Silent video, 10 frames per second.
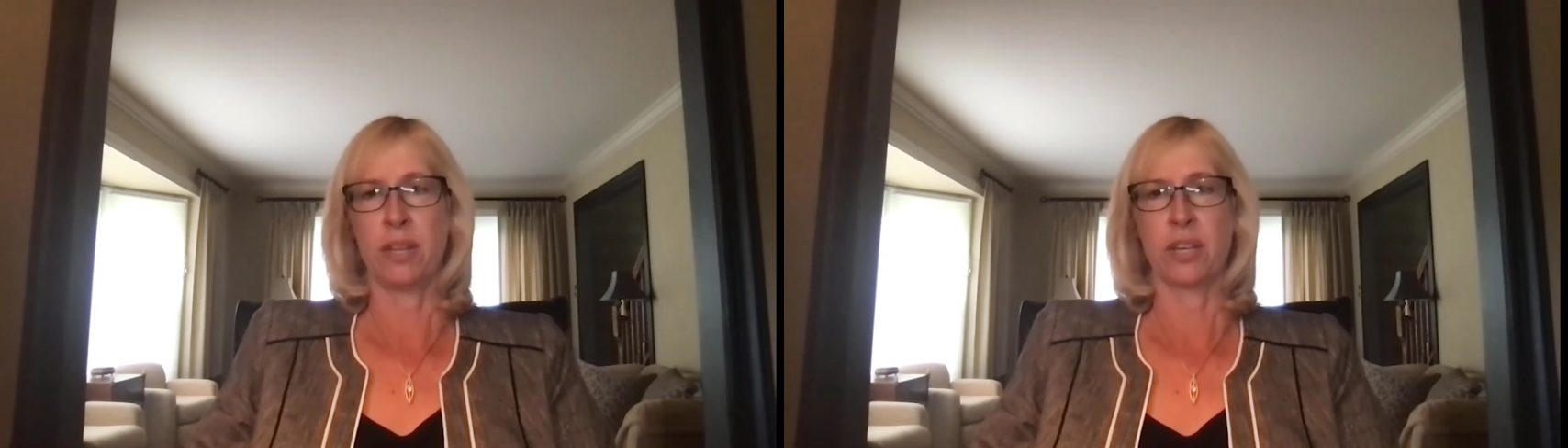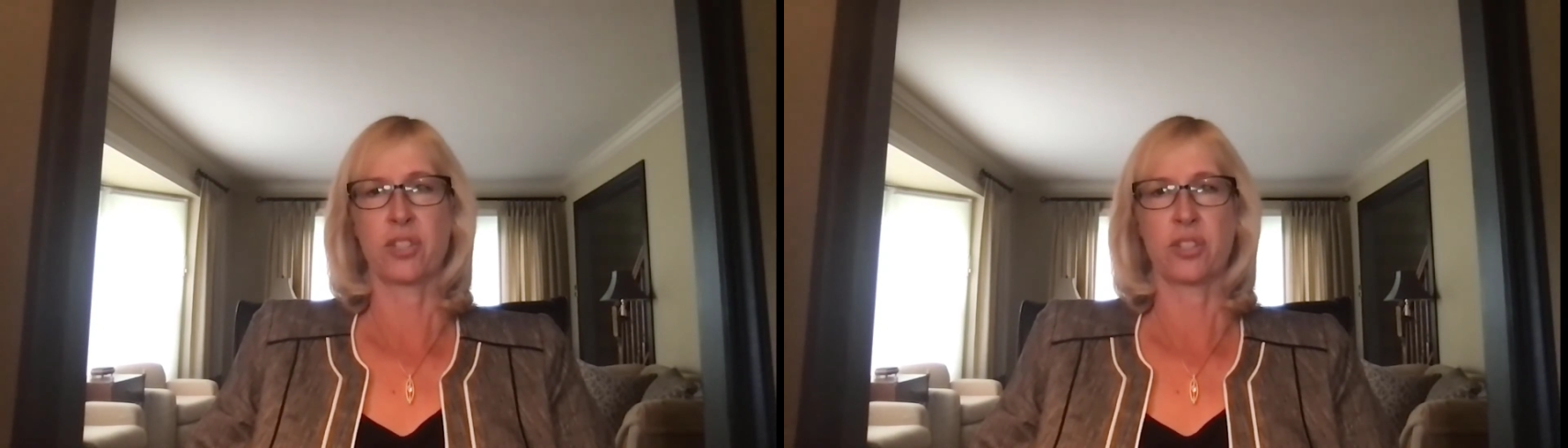
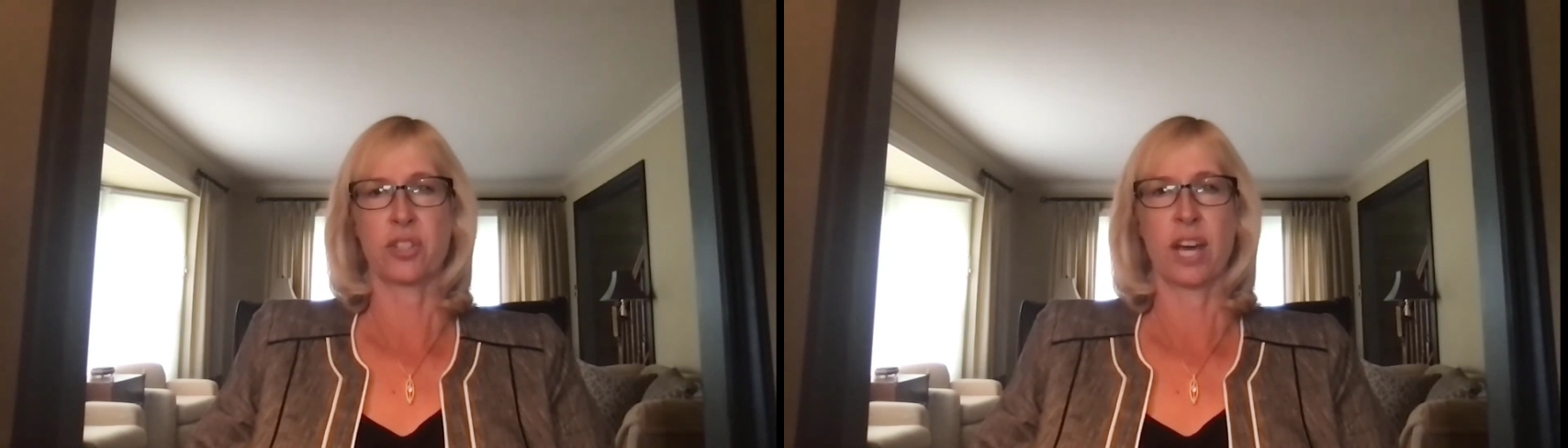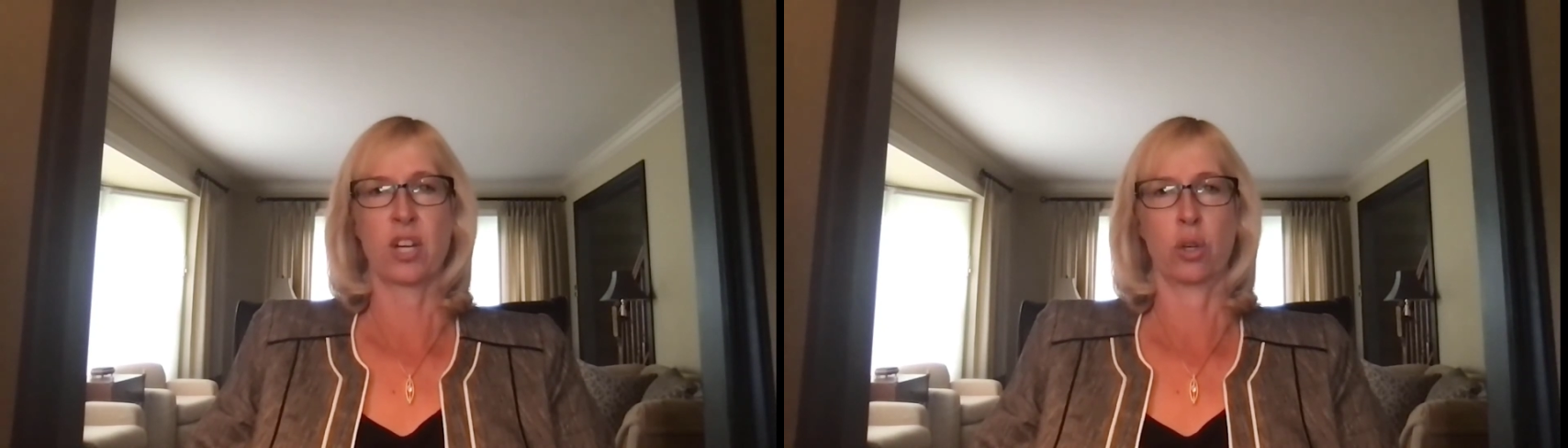this
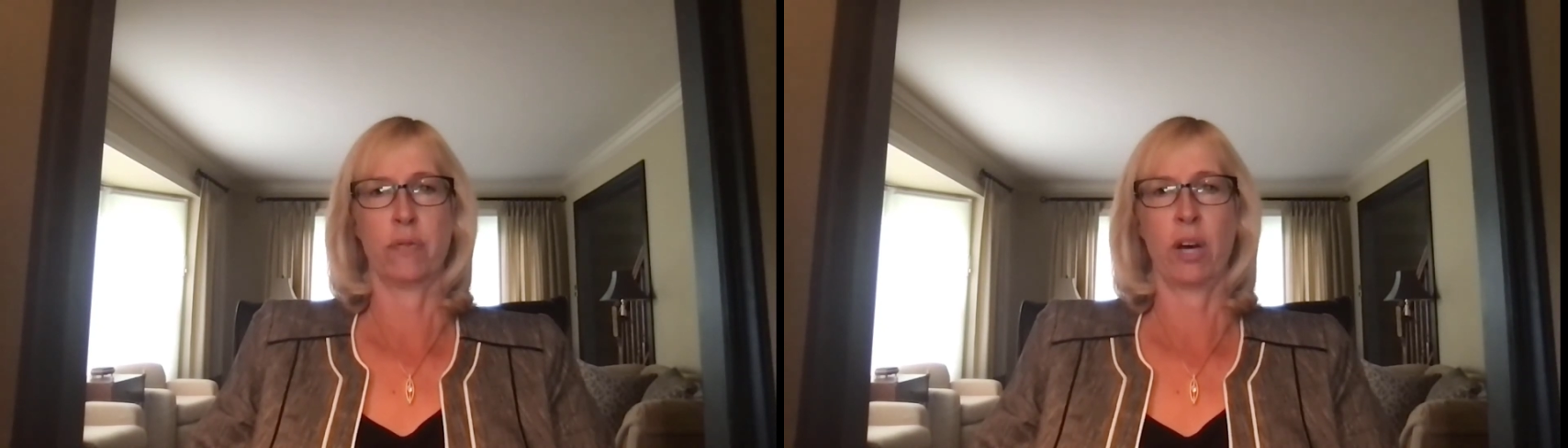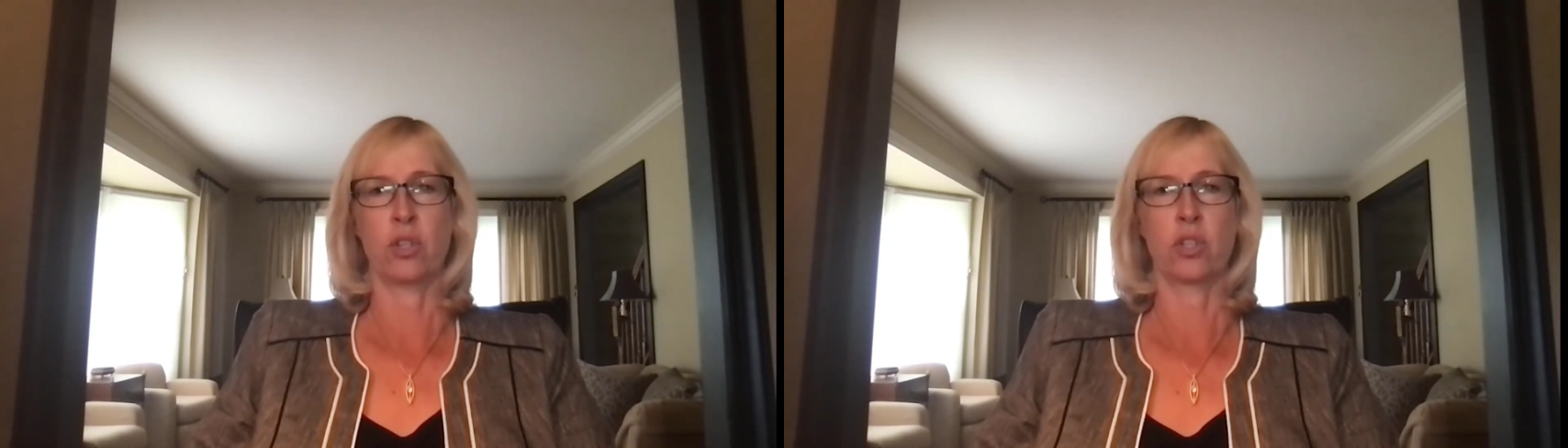schedule of
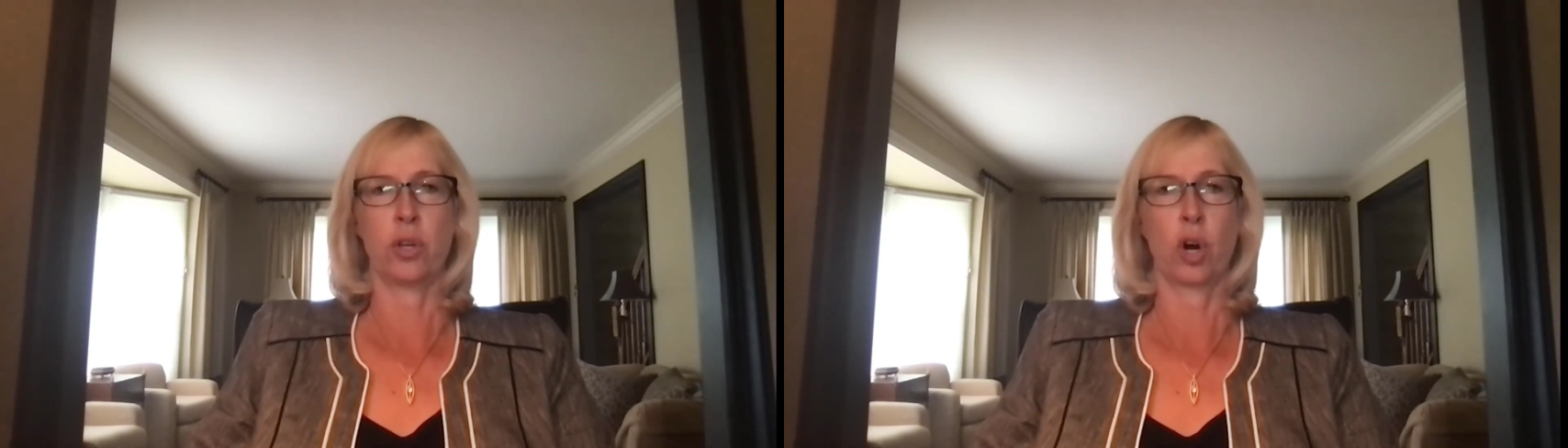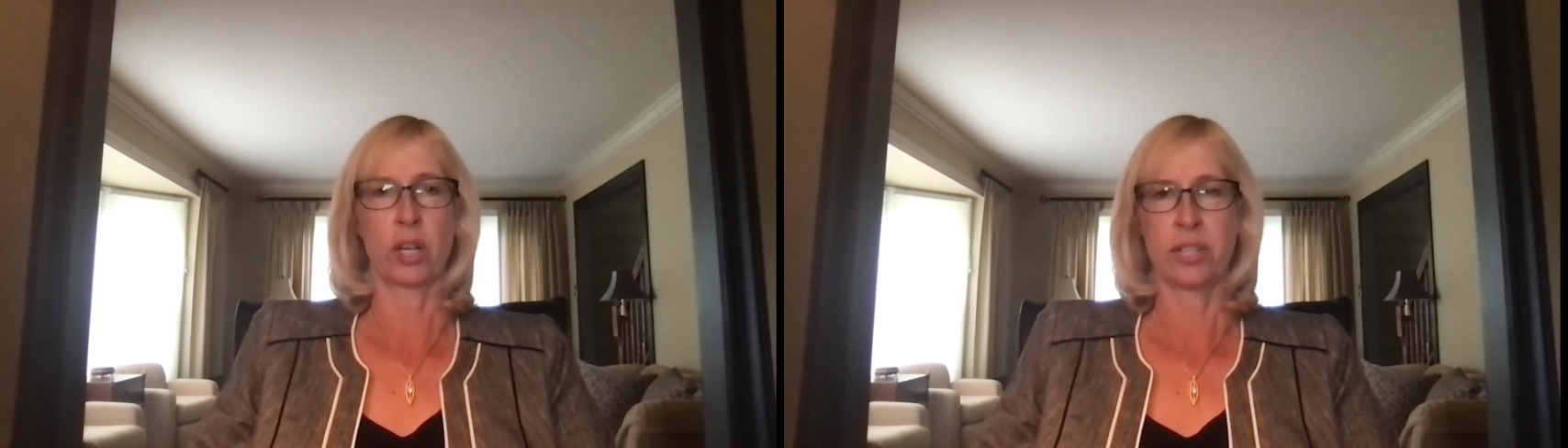values to
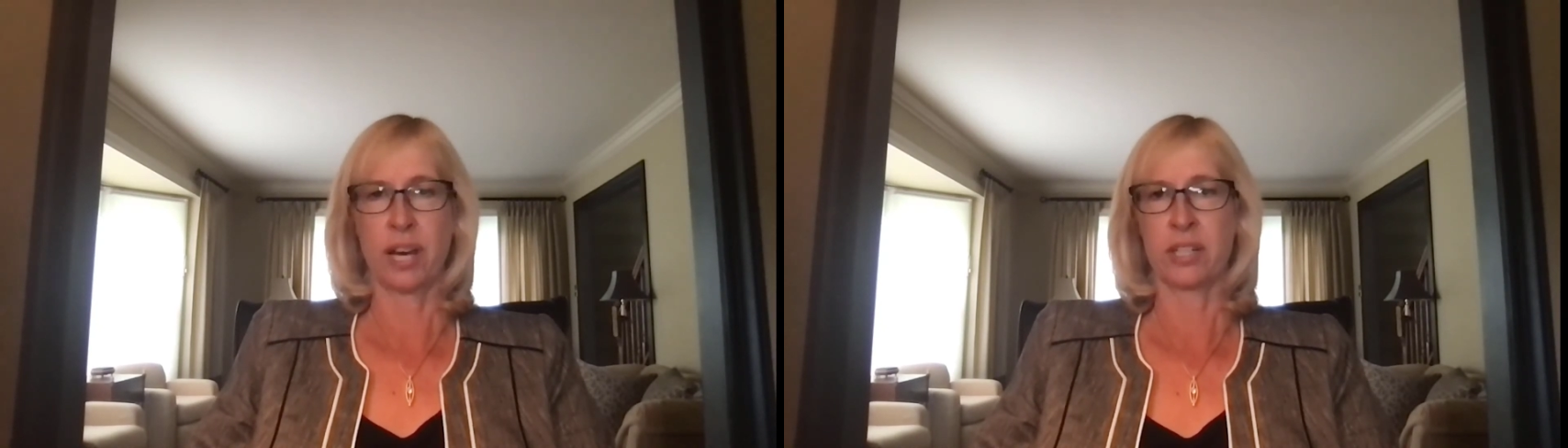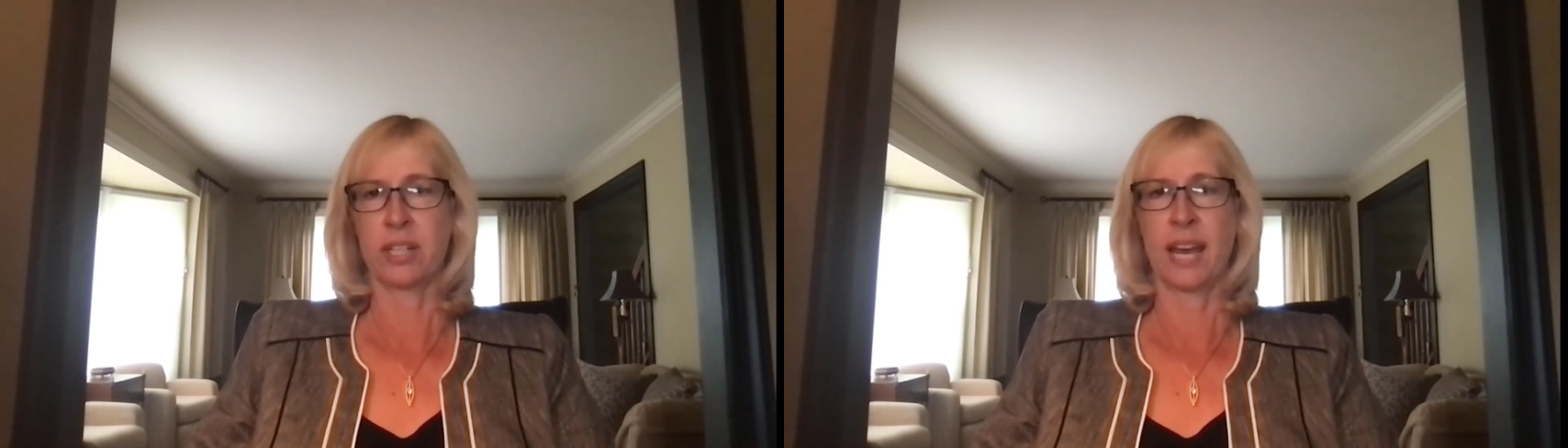the architect.